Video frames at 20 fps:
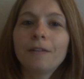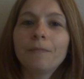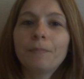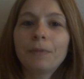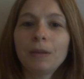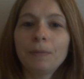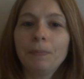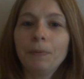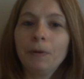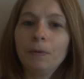
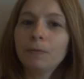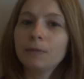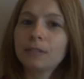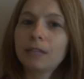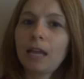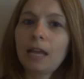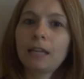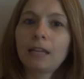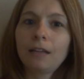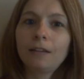people and was
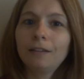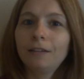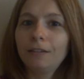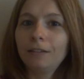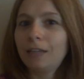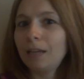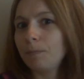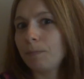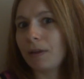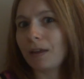like,
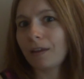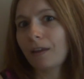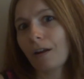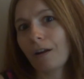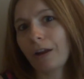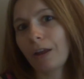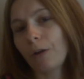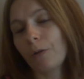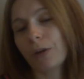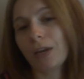get me a
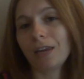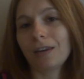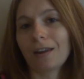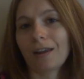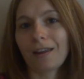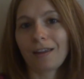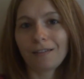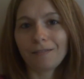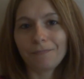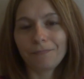karaoke
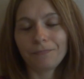night.